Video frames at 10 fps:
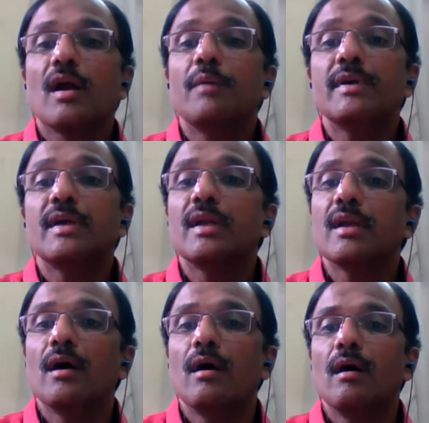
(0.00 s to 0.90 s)
coming in,
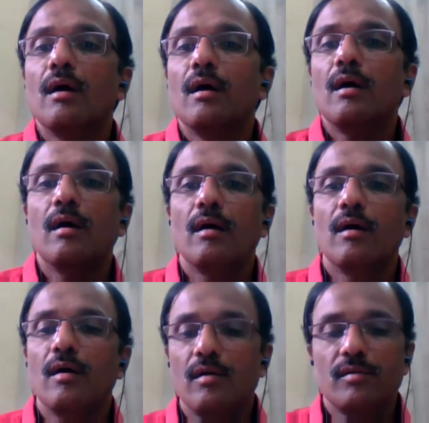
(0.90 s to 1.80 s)

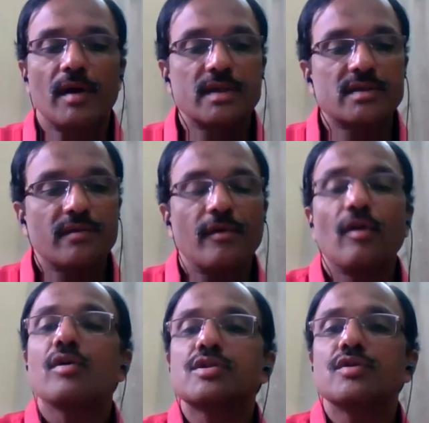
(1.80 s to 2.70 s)
that is the
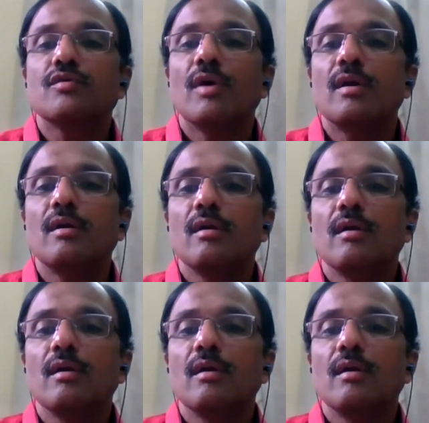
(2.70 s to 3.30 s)
last one.